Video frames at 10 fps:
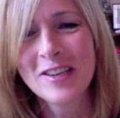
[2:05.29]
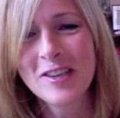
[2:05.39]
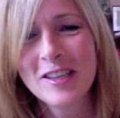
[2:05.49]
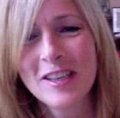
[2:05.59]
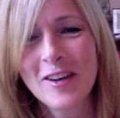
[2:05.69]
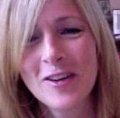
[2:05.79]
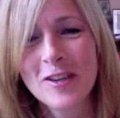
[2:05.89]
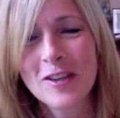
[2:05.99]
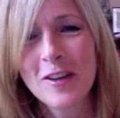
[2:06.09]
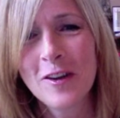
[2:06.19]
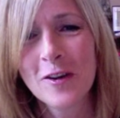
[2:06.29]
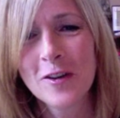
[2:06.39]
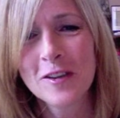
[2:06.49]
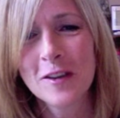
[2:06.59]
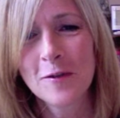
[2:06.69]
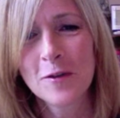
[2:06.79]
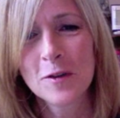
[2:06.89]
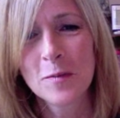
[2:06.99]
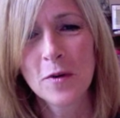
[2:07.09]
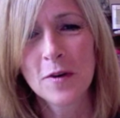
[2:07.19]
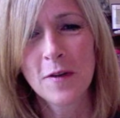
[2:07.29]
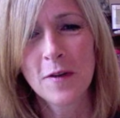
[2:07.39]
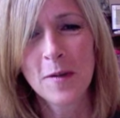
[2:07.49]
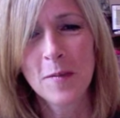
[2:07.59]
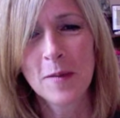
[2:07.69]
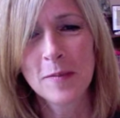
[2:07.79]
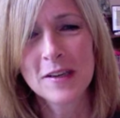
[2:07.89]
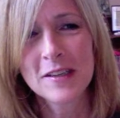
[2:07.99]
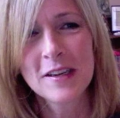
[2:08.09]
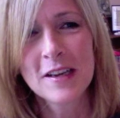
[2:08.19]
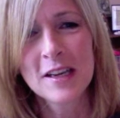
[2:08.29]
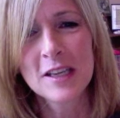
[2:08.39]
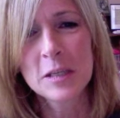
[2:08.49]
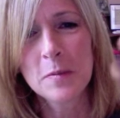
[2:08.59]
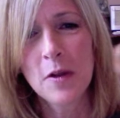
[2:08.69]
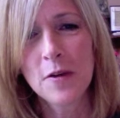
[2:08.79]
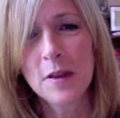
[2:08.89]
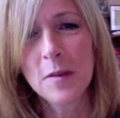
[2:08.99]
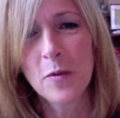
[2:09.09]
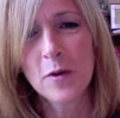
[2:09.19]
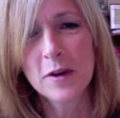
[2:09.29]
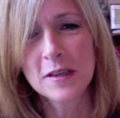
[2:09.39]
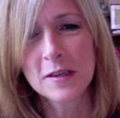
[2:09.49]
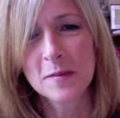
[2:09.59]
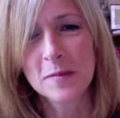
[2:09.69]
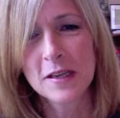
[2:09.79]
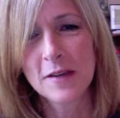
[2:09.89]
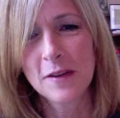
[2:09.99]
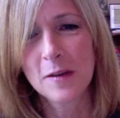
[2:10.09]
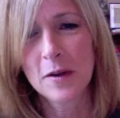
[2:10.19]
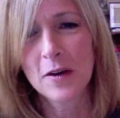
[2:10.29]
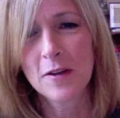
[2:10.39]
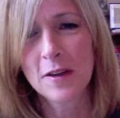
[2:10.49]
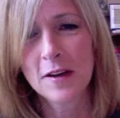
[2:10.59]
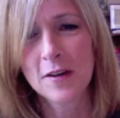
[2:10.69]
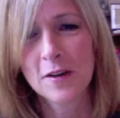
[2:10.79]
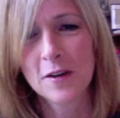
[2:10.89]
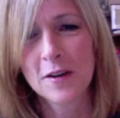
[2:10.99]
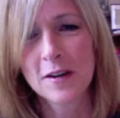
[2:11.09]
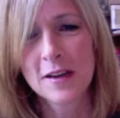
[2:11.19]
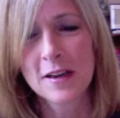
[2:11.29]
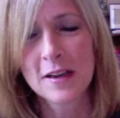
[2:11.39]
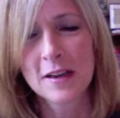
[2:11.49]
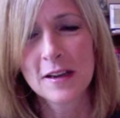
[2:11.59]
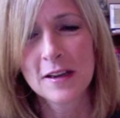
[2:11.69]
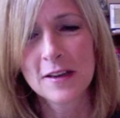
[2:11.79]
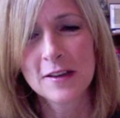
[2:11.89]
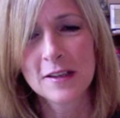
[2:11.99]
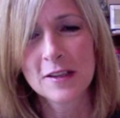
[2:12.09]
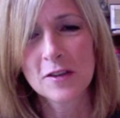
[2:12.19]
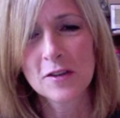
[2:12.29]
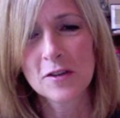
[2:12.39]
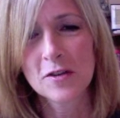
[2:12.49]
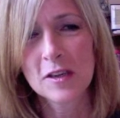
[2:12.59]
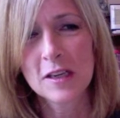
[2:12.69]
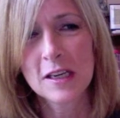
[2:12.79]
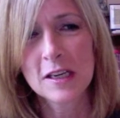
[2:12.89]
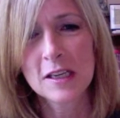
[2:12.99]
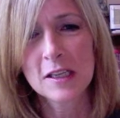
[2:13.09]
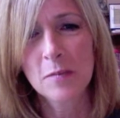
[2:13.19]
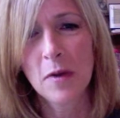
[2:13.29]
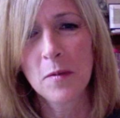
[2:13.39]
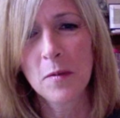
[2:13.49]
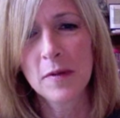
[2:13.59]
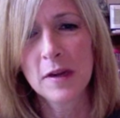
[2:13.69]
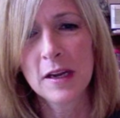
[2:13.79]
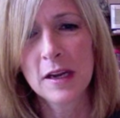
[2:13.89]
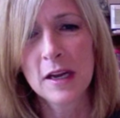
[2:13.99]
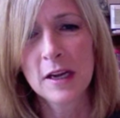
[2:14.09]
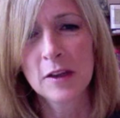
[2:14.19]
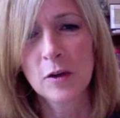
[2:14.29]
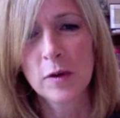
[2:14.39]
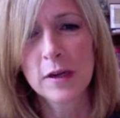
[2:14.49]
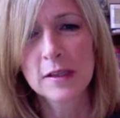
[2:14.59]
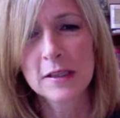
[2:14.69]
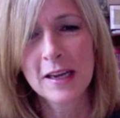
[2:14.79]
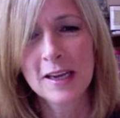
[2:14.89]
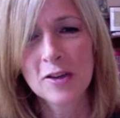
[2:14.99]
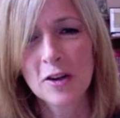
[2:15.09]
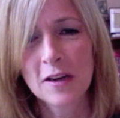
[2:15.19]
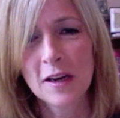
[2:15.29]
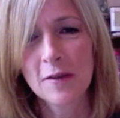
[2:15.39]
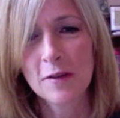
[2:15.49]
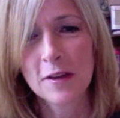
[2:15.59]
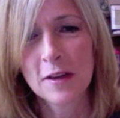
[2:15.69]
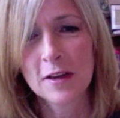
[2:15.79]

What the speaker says: She's the largest of the girls and the firstborn of all the puppies. Smaller than the boys, but definitely bigger than her little sisters. She is probably the quickest to catch on to everything.